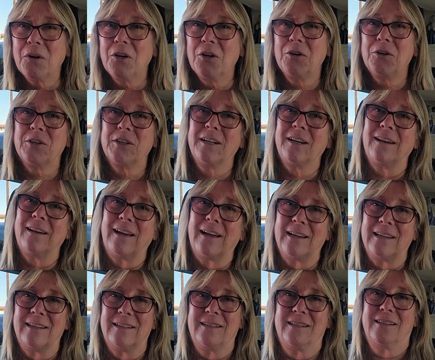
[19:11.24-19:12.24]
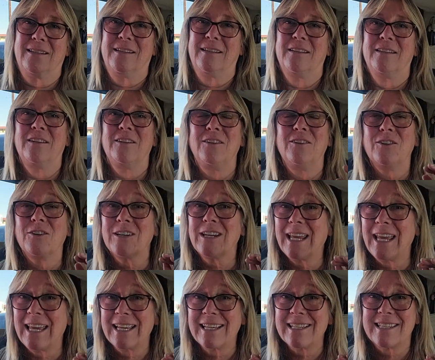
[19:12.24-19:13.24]
good light, not
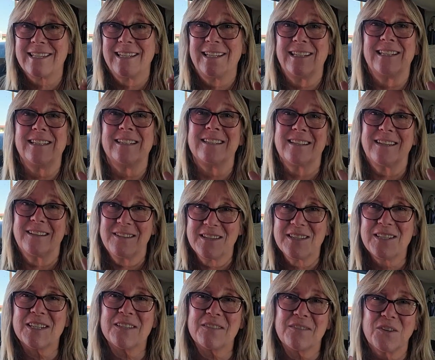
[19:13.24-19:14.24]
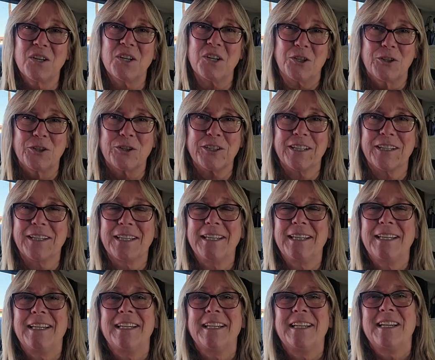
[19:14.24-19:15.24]
excellent, just good.
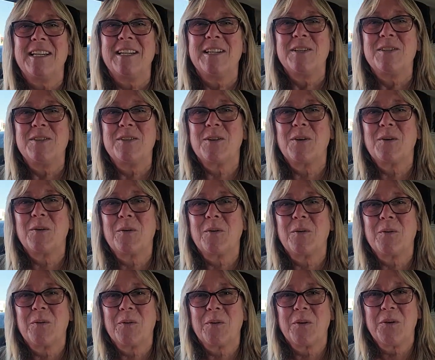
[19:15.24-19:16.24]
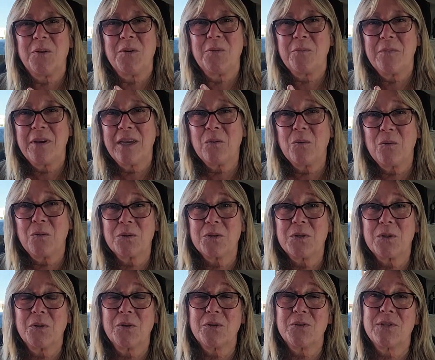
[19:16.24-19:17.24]
So you may
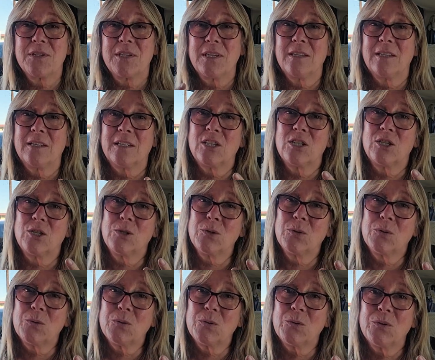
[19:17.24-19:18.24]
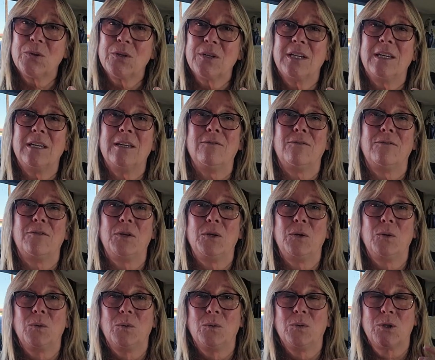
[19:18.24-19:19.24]
want to consider 2
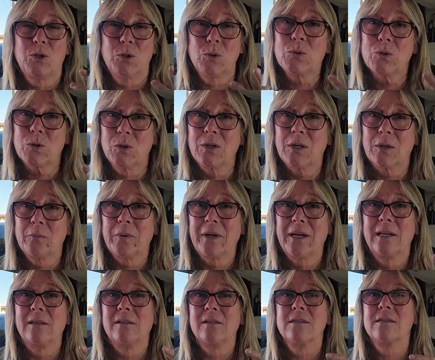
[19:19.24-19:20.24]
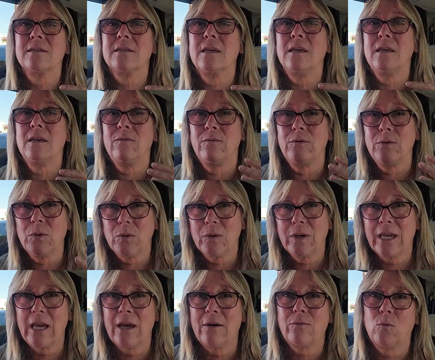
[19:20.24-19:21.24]
solar panels if you
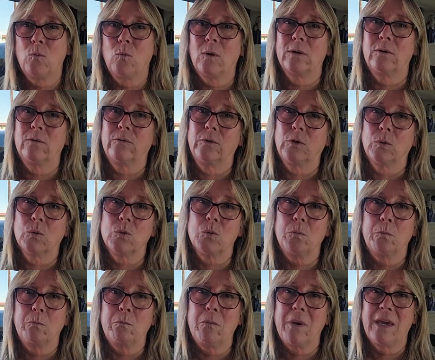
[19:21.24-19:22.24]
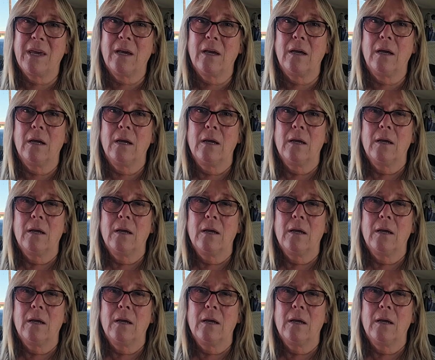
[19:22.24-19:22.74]
have one of those big